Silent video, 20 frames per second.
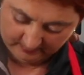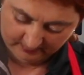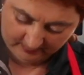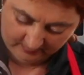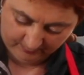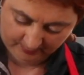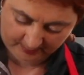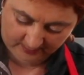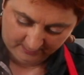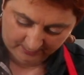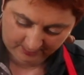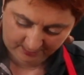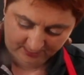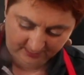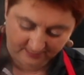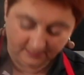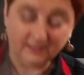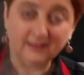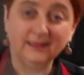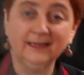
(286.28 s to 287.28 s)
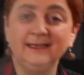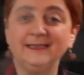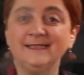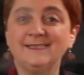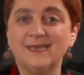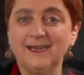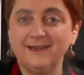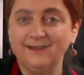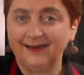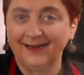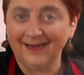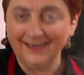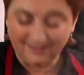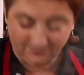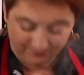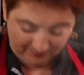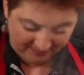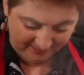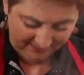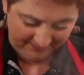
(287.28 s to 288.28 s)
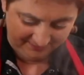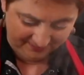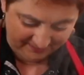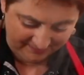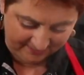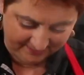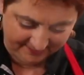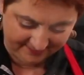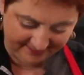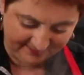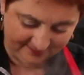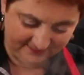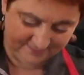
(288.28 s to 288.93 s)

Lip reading: Here we go. There's our 8 minutes.